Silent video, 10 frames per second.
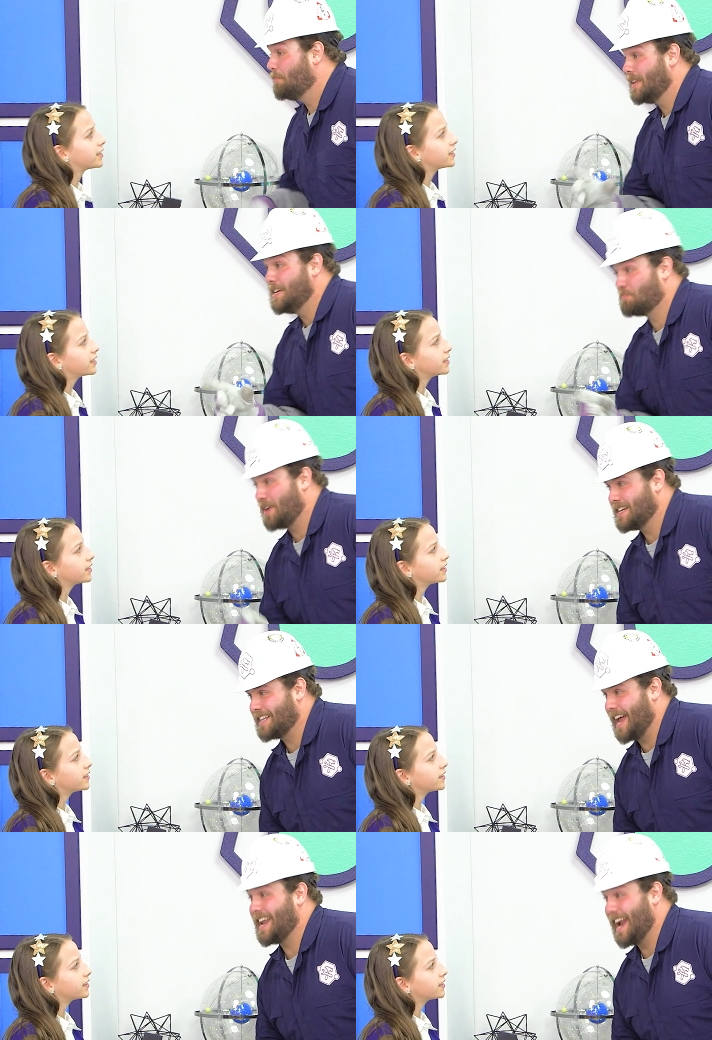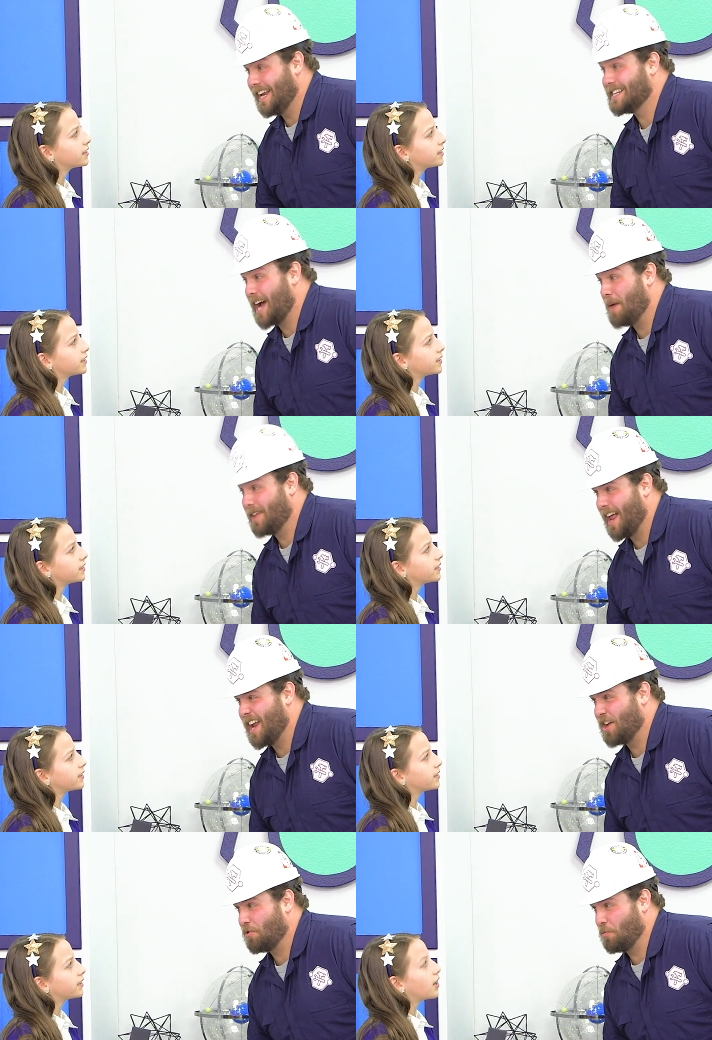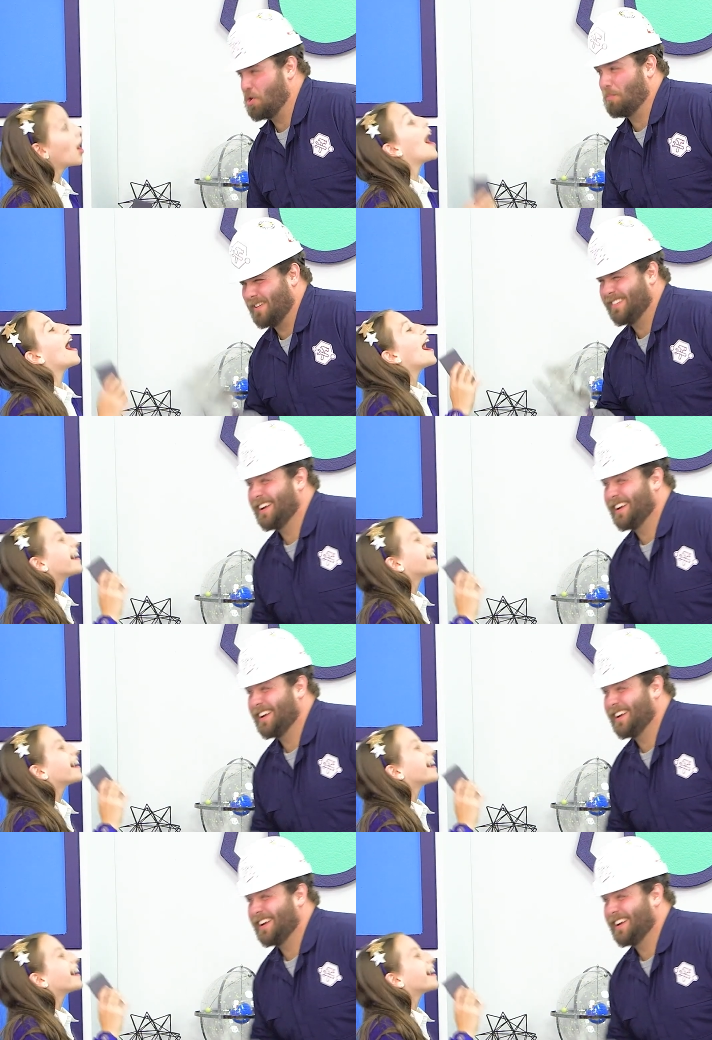Speaker 1: Please press that any time that I enter a room.